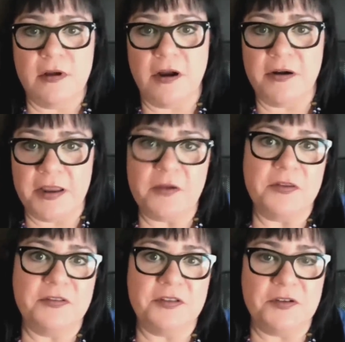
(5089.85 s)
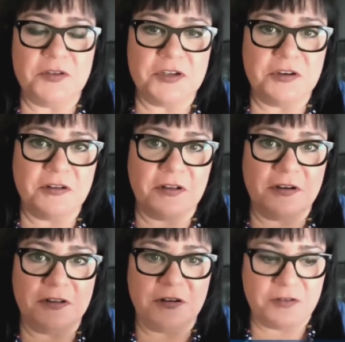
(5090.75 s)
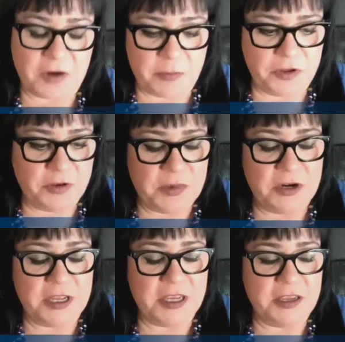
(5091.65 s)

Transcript: Our anchor institution on a tribal community